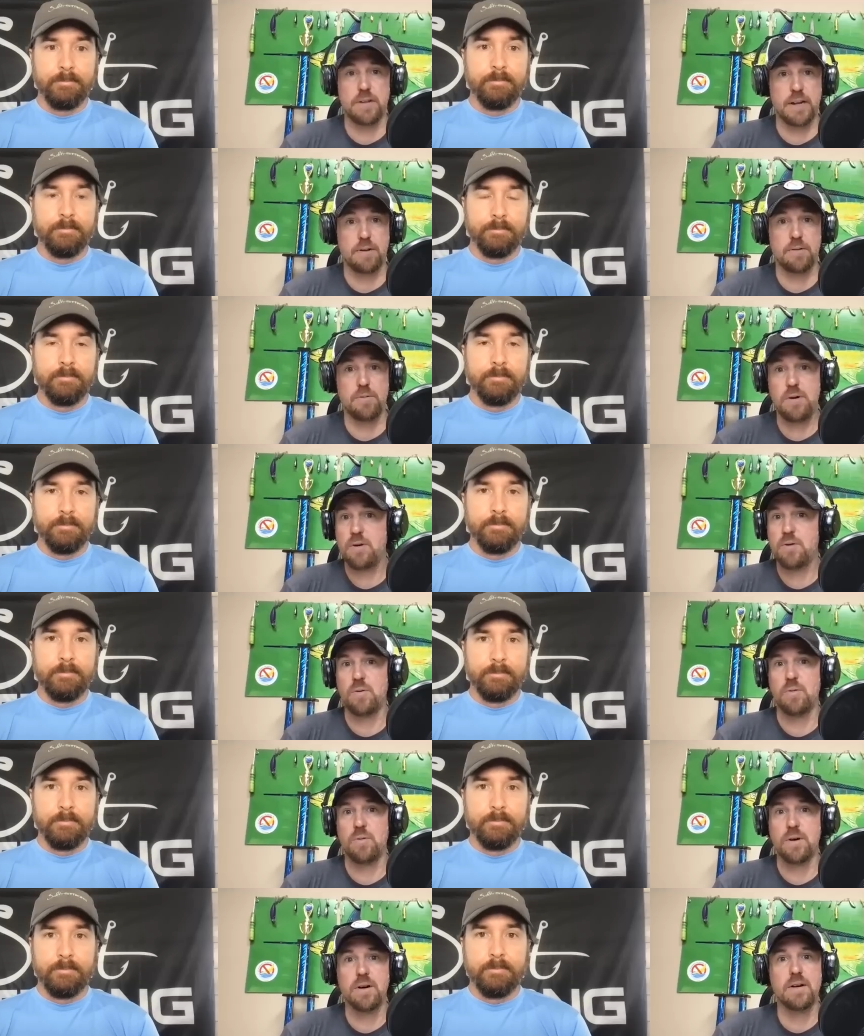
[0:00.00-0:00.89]
Speaker 1: Like, whoa,
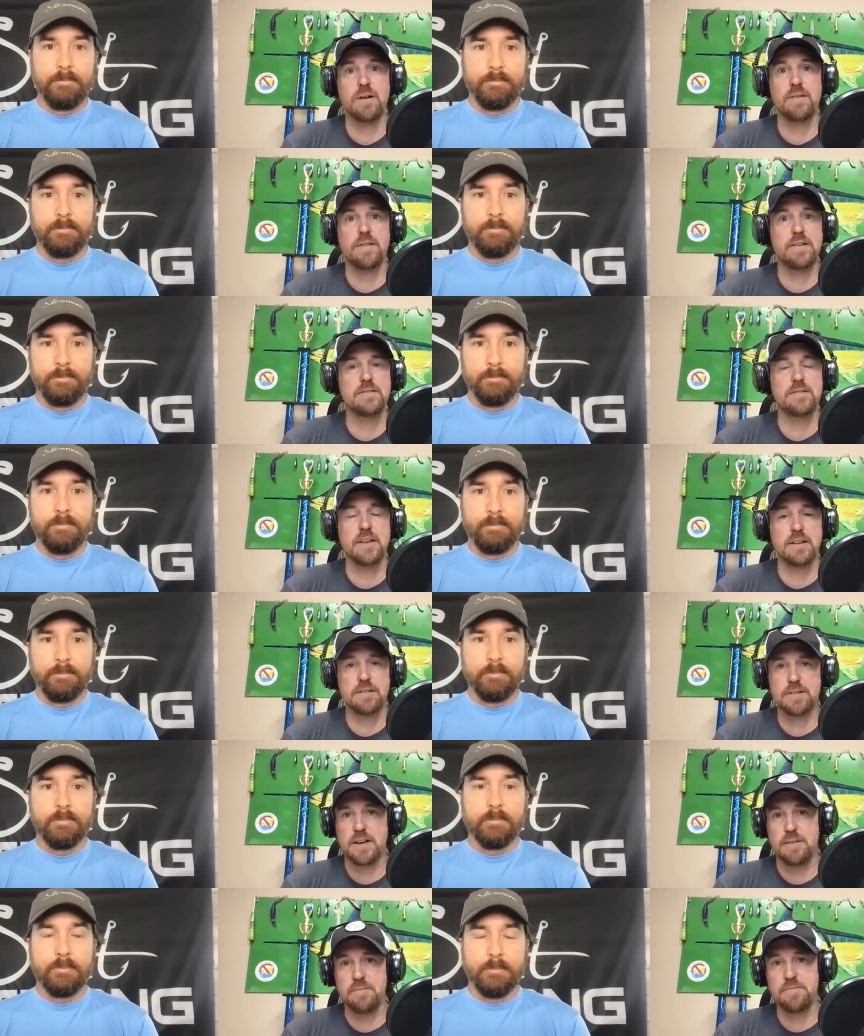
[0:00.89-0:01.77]
where did these
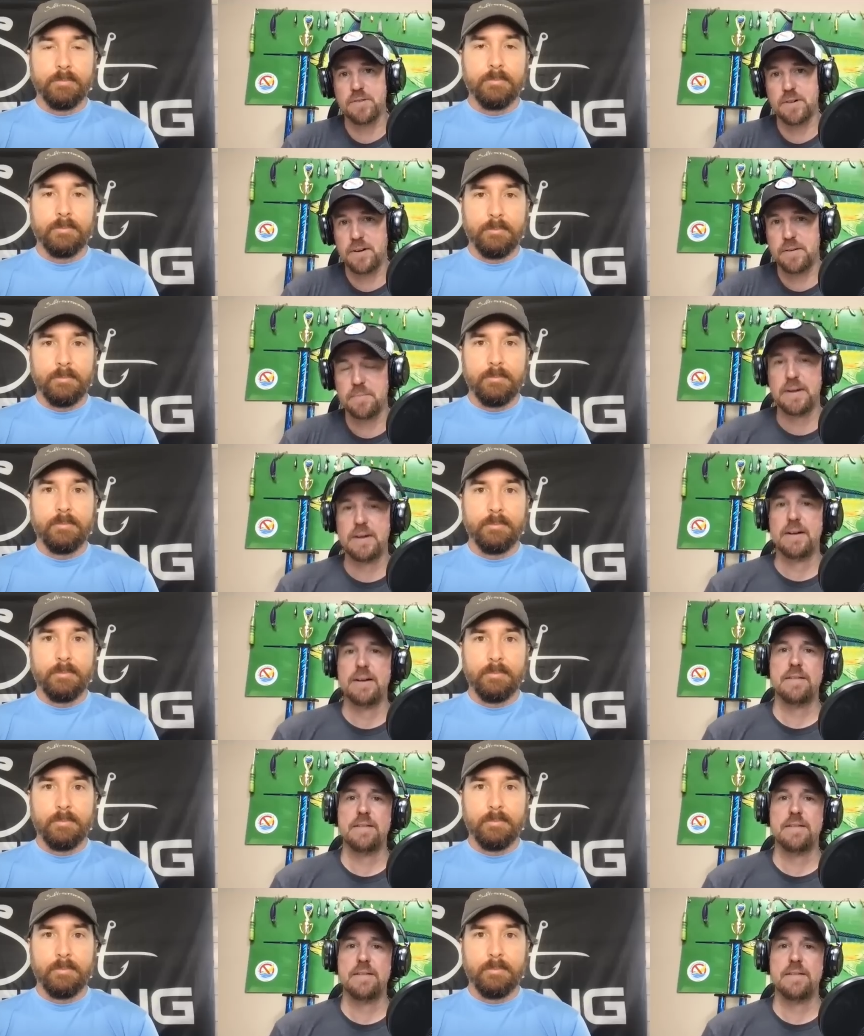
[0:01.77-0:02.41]
things come from?